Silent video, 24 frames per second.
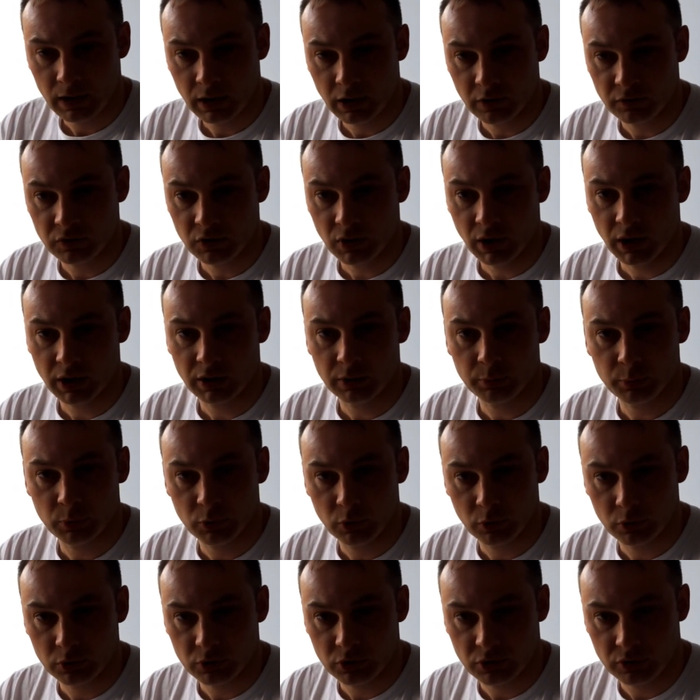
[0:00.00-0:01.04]
If you are
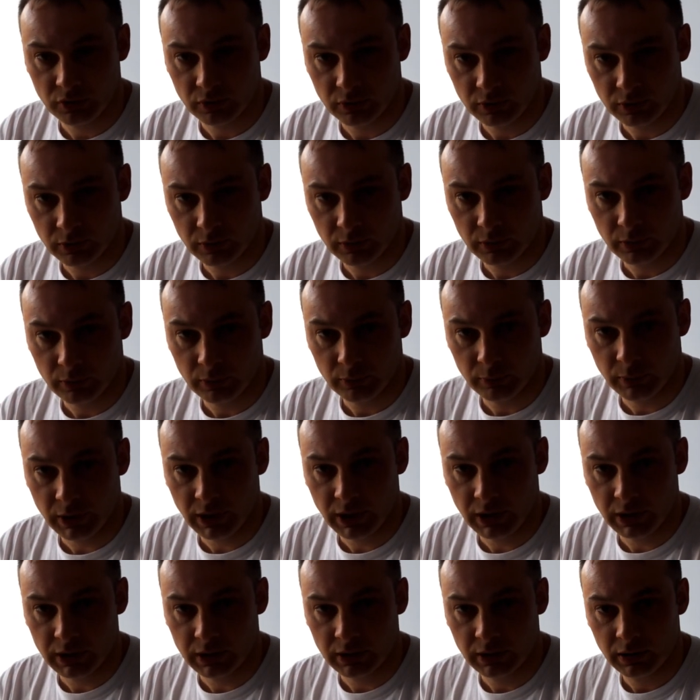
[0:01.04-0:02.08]
approached
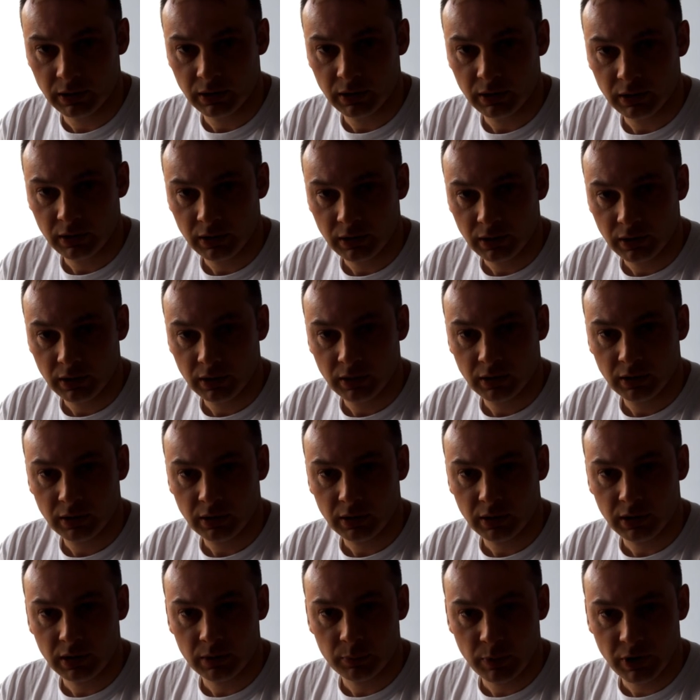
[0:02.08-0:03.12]
by
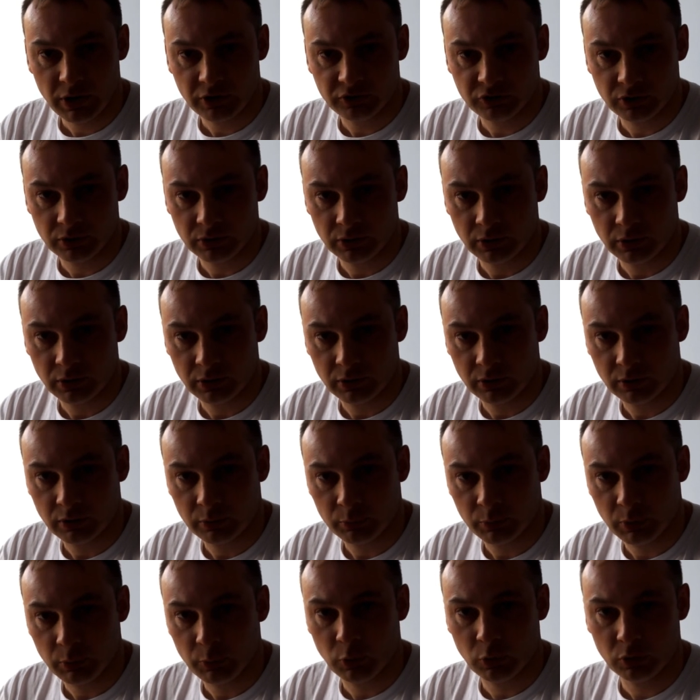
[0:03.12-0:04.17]
a person
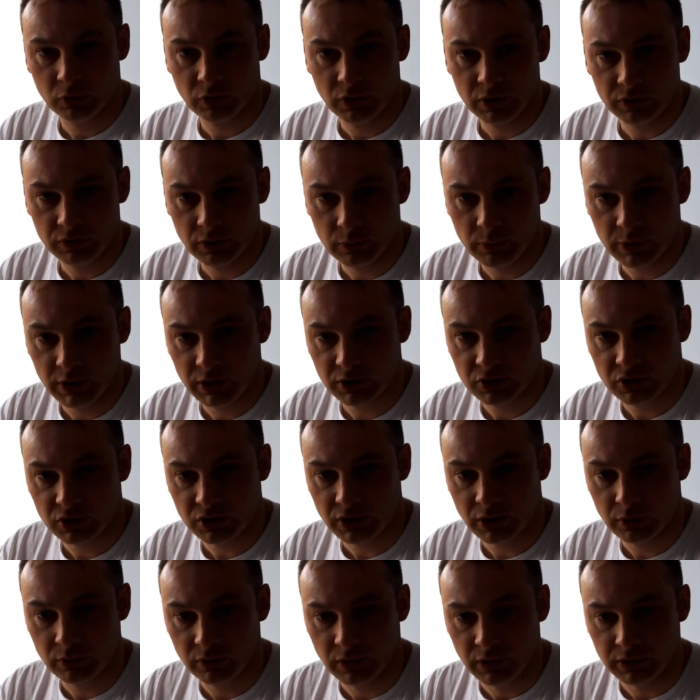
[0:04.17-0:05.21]
purporting to be a
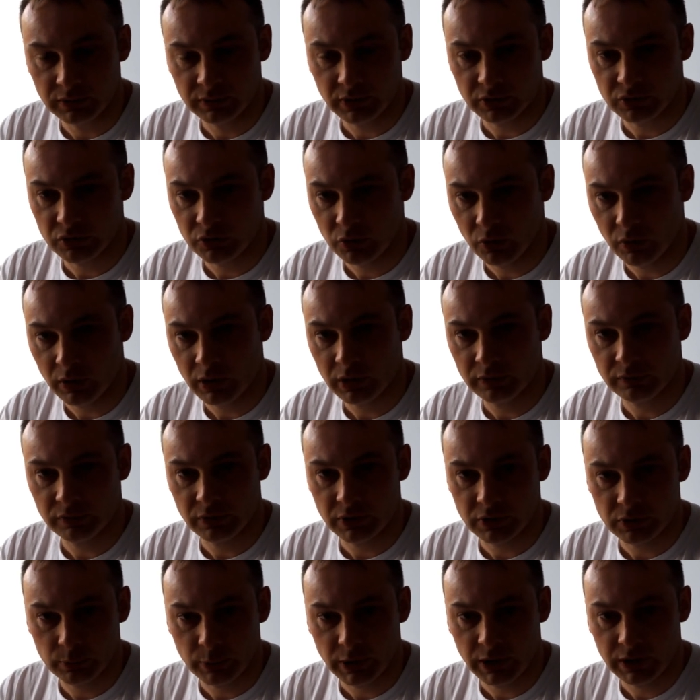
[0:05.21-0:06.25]
scout and does not have
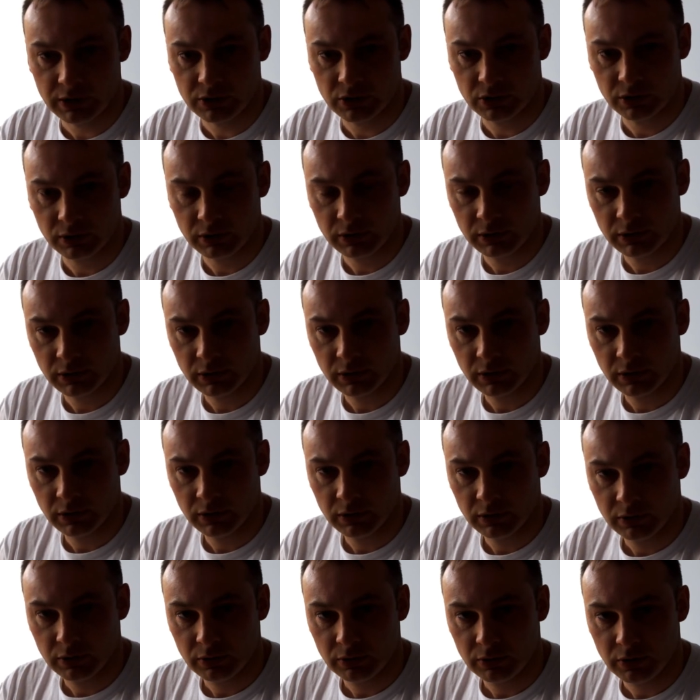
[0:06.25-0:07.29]
this badge,
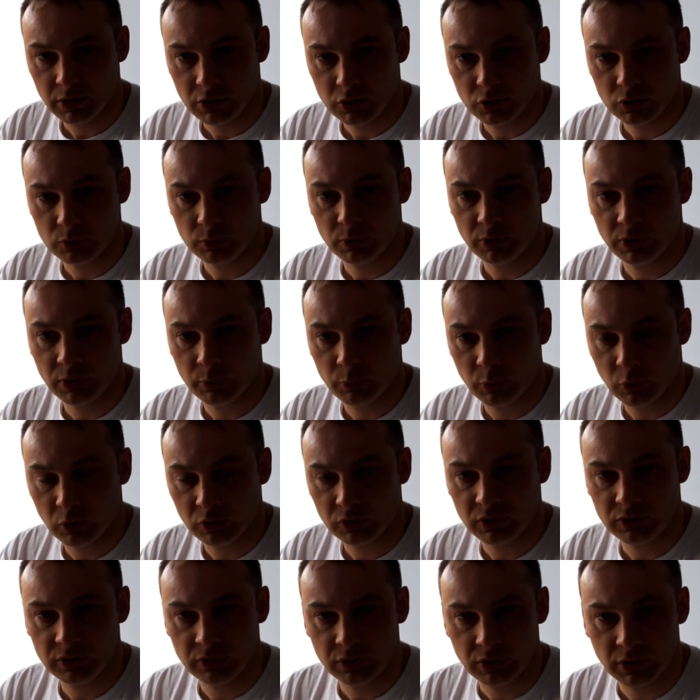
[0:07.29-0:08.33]
they should be
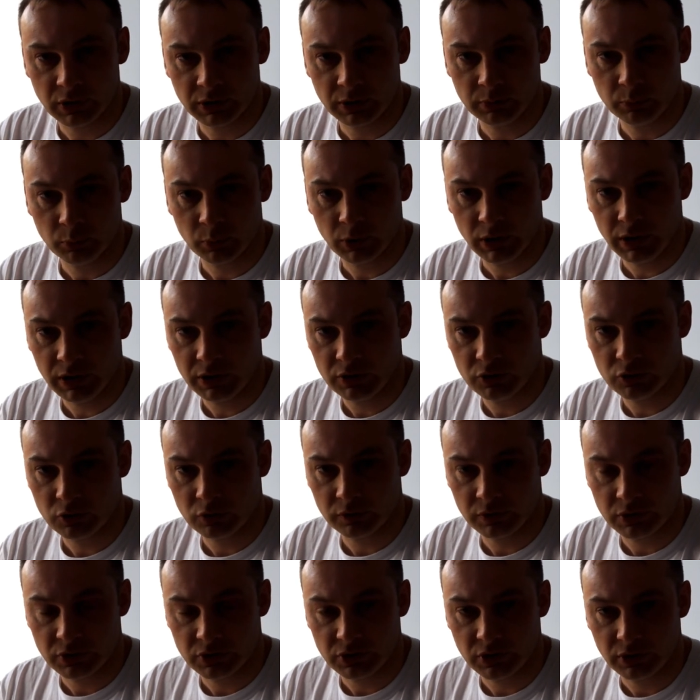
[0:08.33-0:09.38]
reported to the compliance
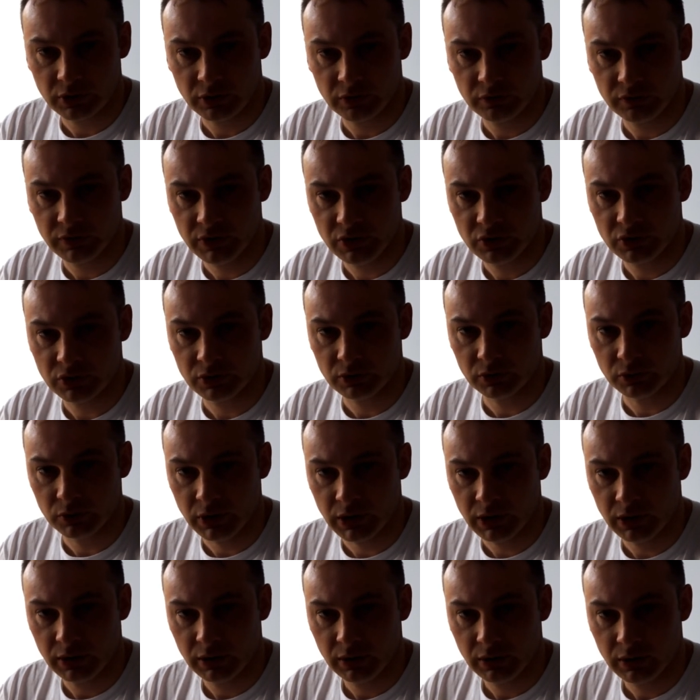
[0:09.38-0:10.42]
officer, Vincent
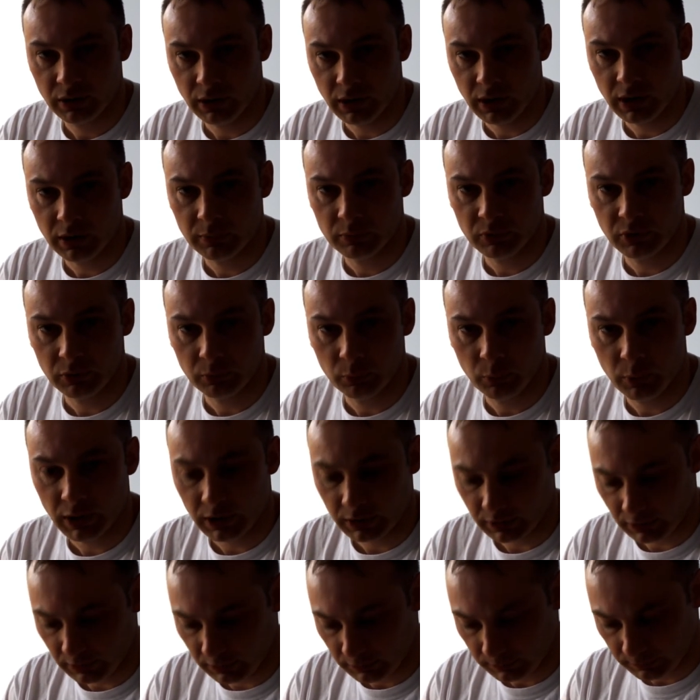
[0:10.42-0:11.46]
Looney, at Hampden
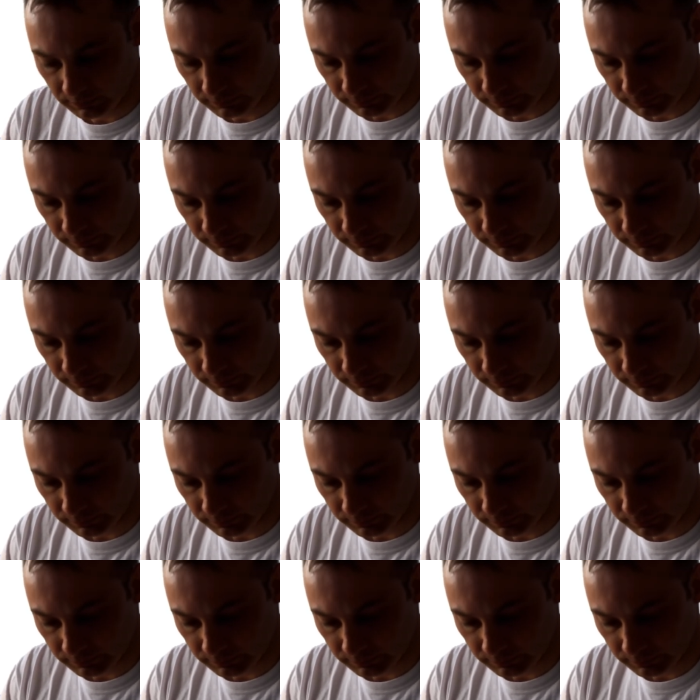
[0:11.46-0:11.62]
Park.